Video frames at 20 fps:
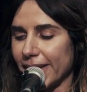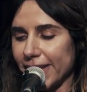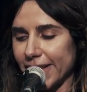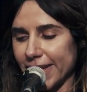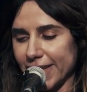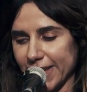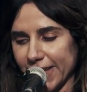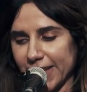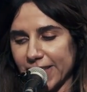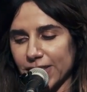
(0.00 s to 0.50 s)

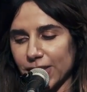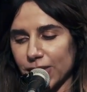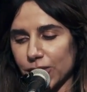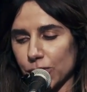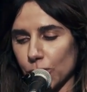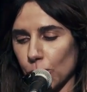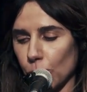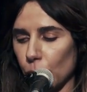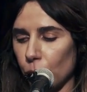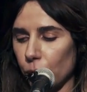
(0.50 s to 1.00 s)
It
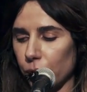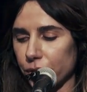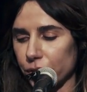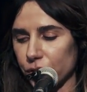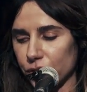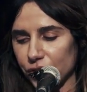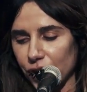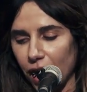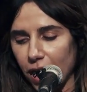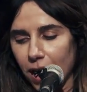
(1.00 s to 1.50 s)
isn't all the
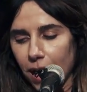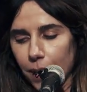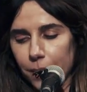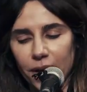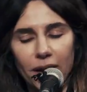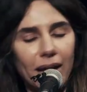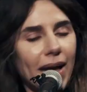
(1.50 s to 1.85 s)
drama